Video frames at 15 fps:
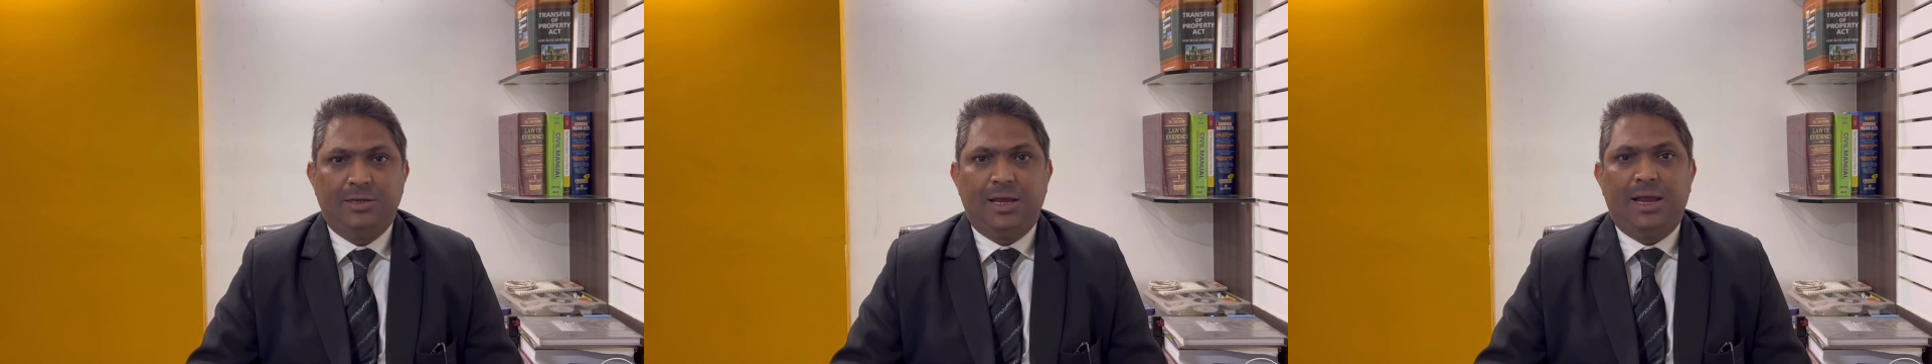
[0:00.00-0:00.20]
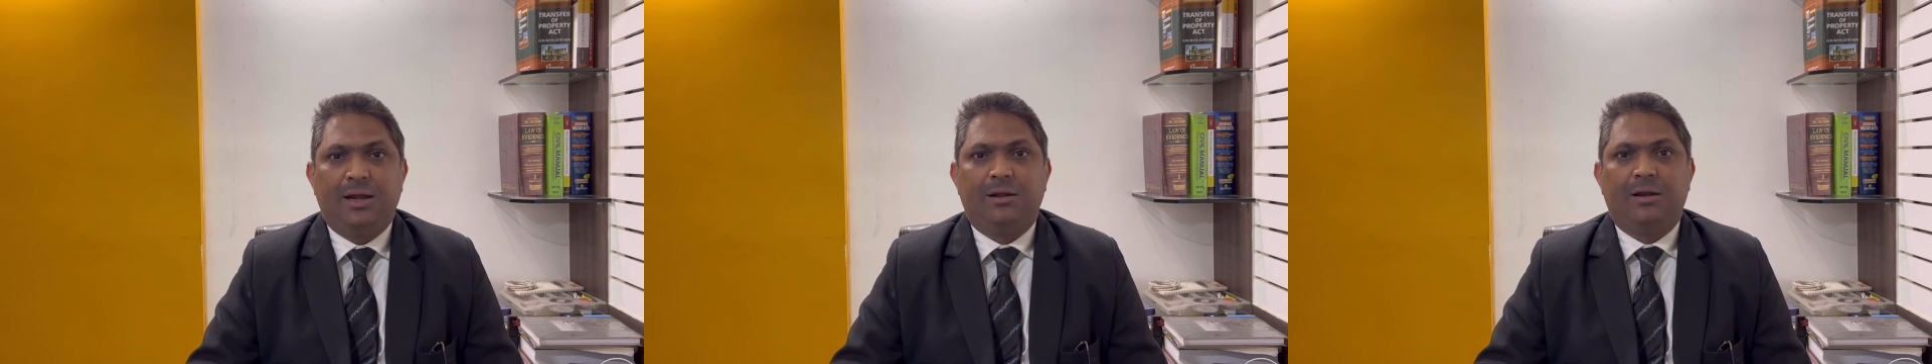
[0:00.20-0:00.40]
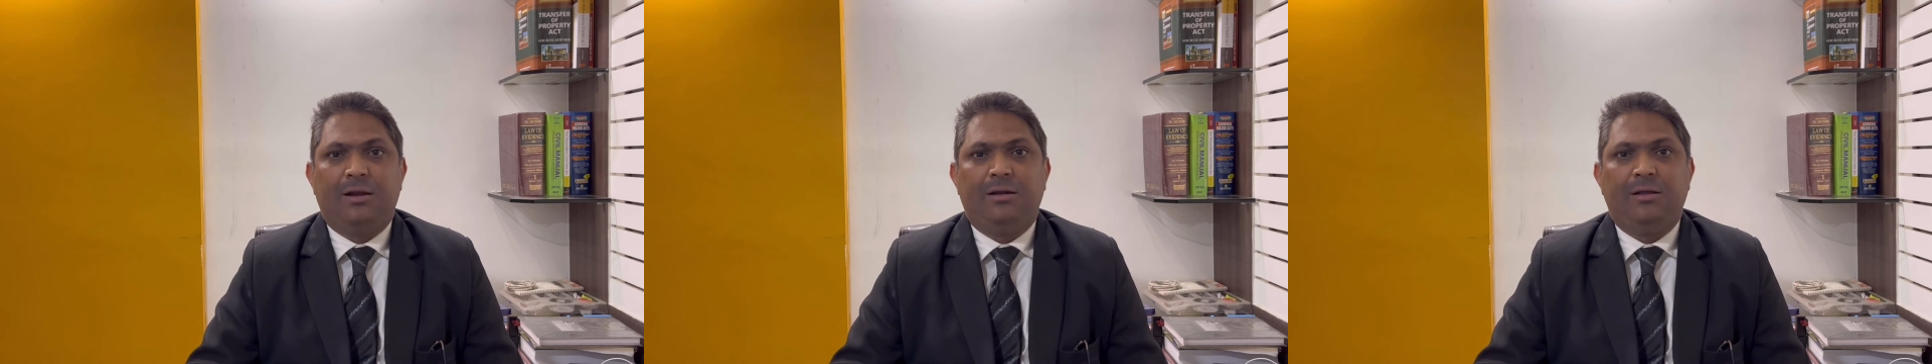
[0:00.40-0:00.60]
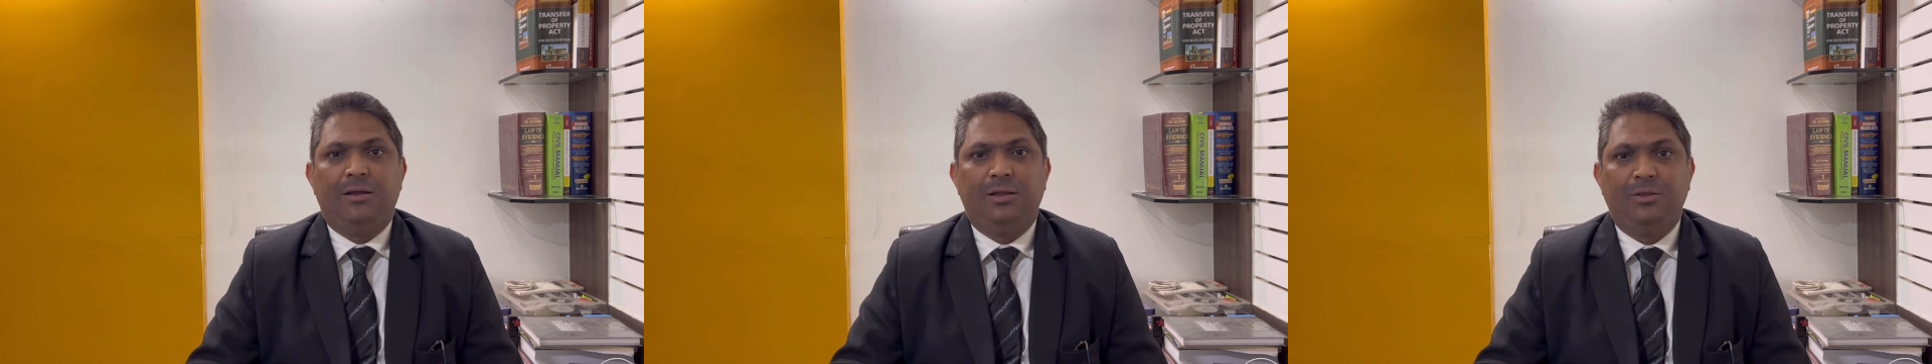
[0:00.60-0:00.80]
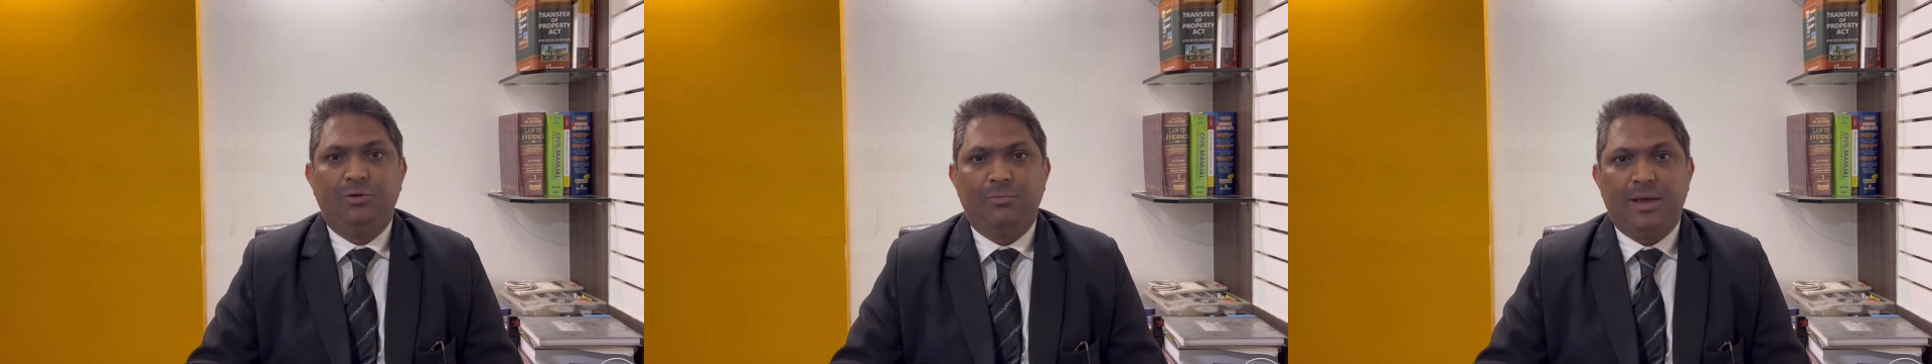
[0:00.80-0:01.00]
Act, under
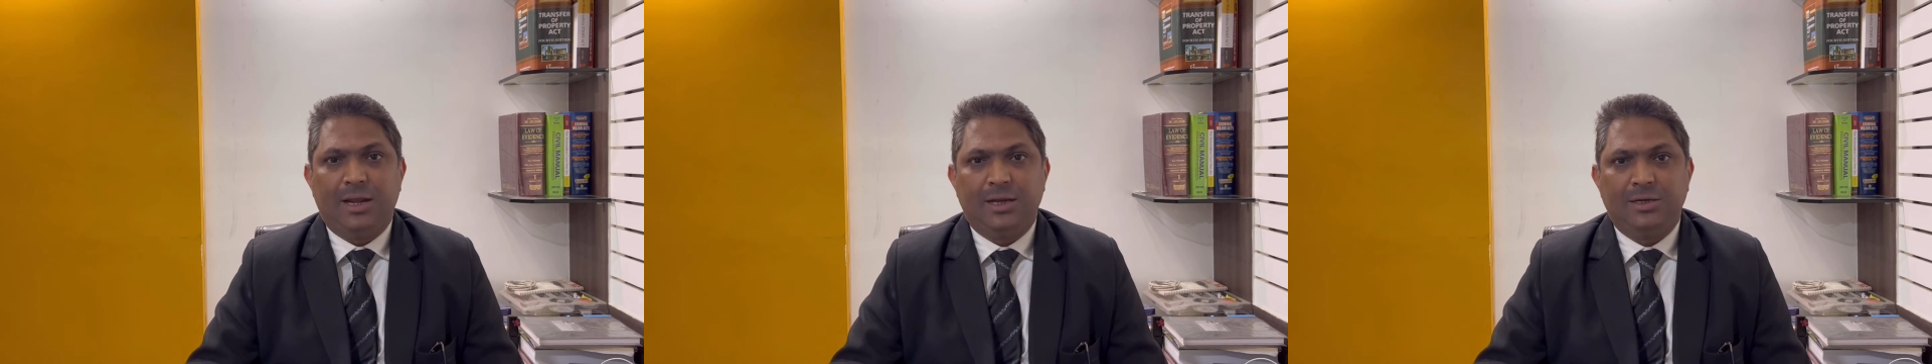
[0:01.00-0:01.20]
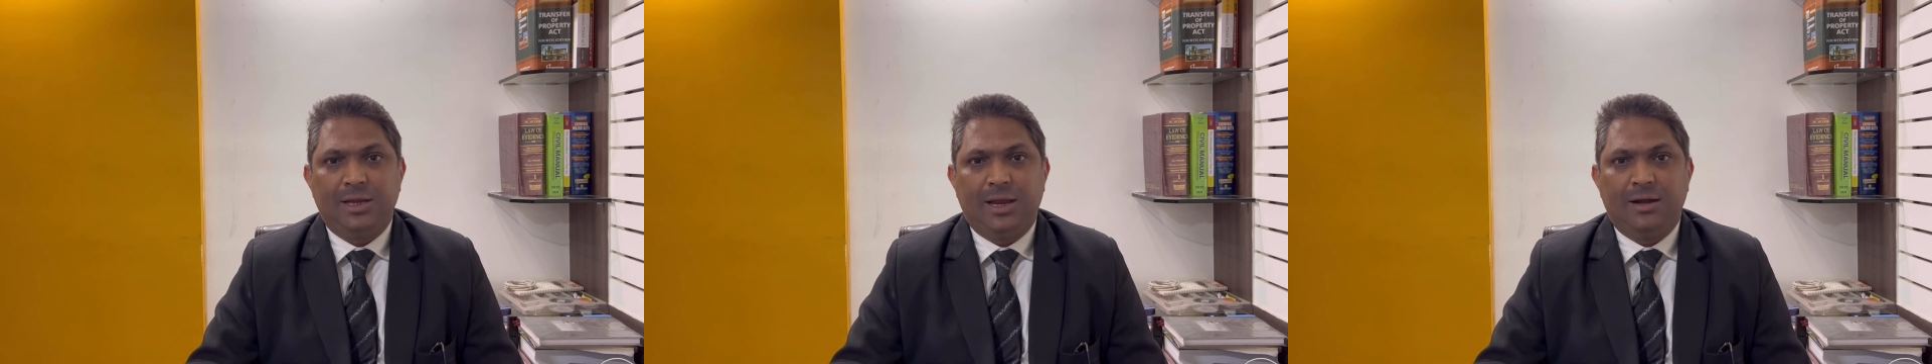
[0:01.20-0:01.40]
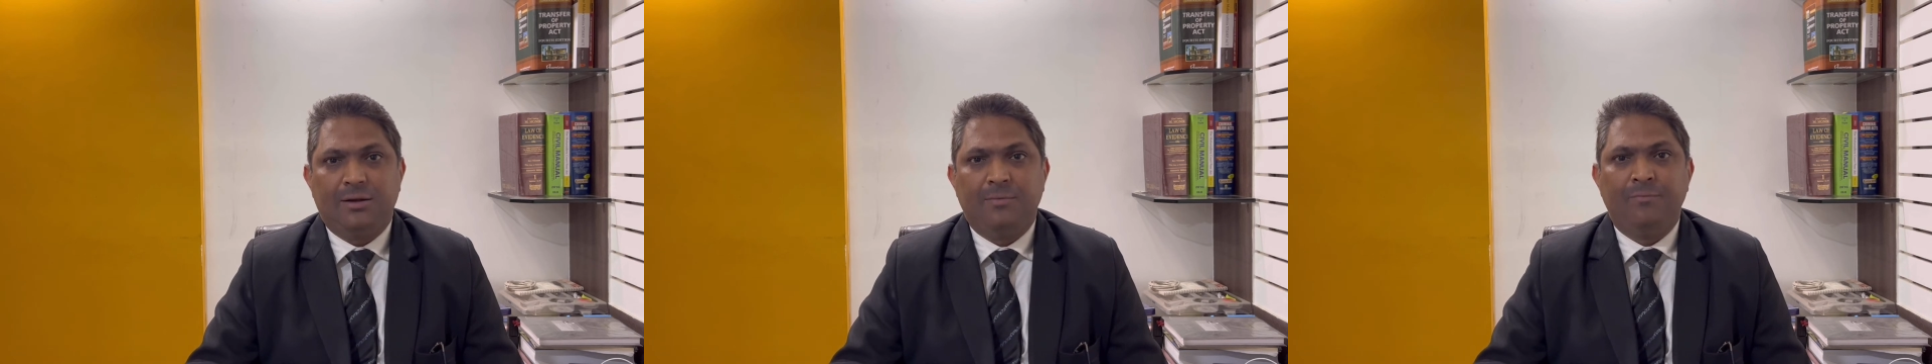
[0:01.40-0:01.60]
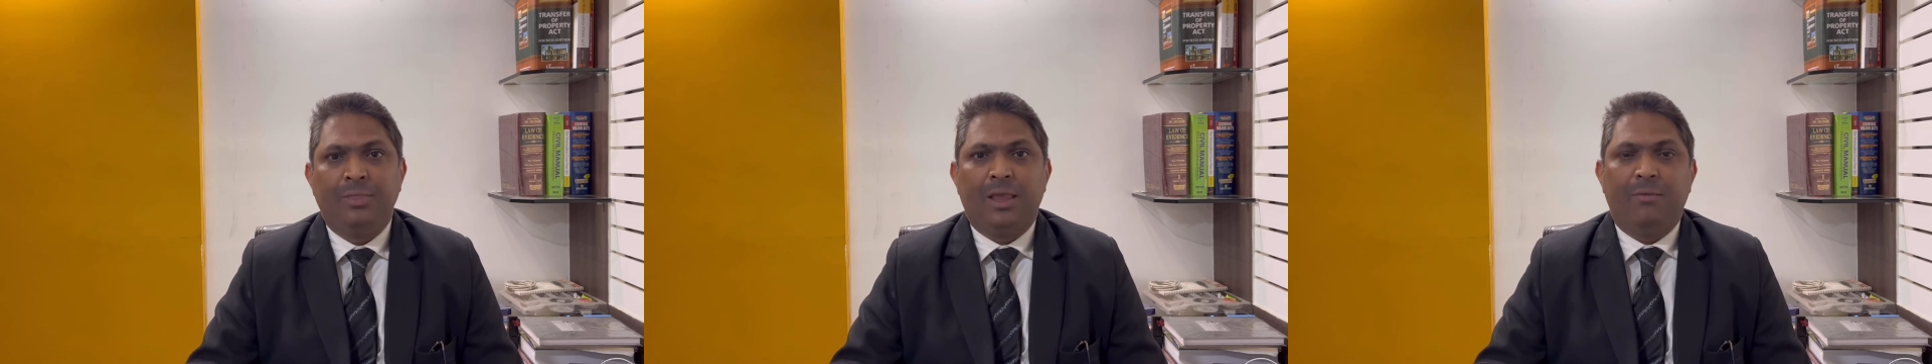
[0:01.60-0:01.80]
Hindu Marriage Act,